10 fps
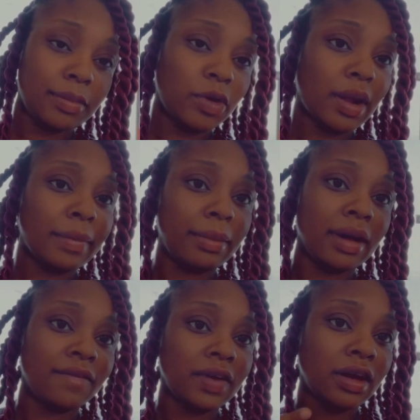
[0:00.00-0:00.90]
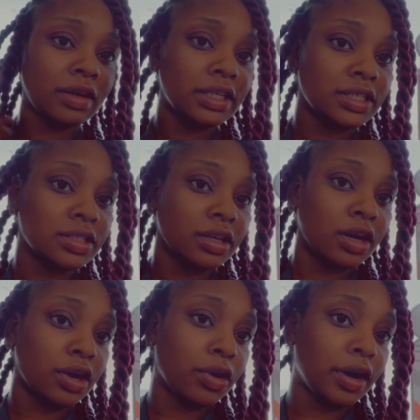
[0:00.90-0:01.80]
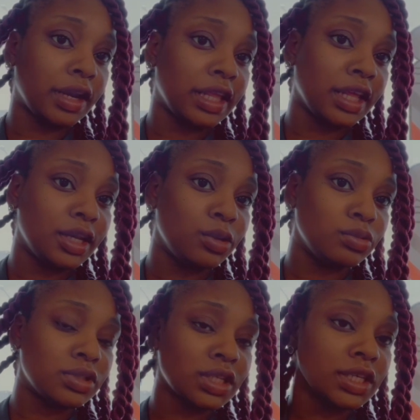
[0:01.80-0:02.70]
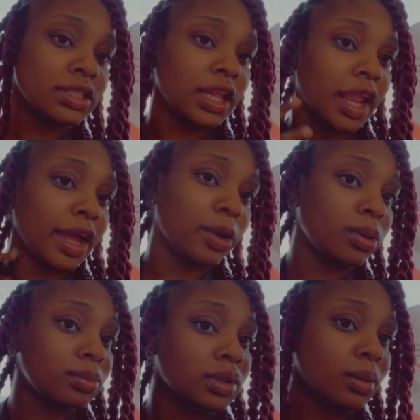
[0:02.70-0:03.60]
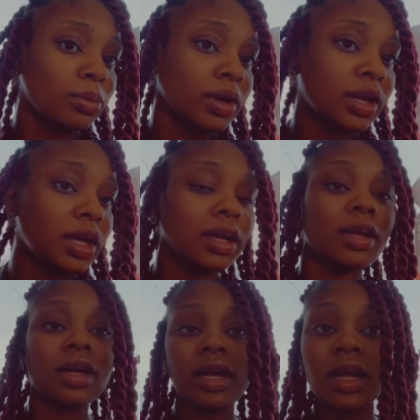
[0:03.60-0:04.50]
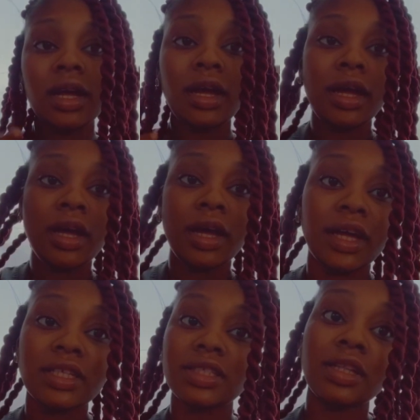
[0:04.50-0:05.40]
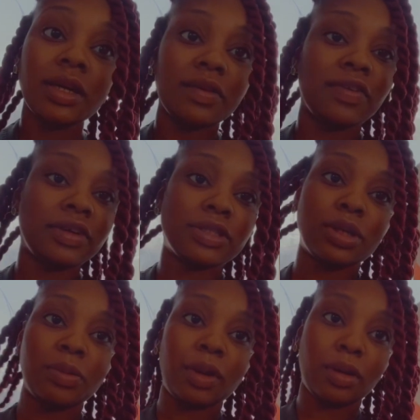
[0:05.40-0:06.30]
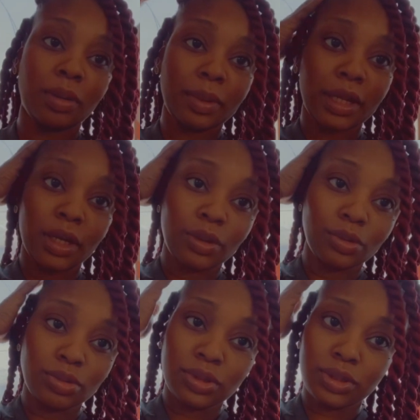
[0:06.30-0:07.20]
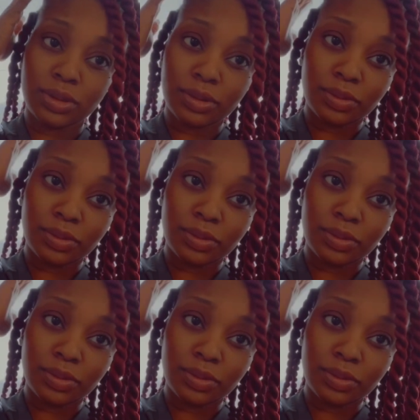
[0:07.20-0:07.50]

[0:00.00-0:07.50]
What I mean by fall is hard and get loose because they like crimped up right now and stiff. So I'm gonna get loose.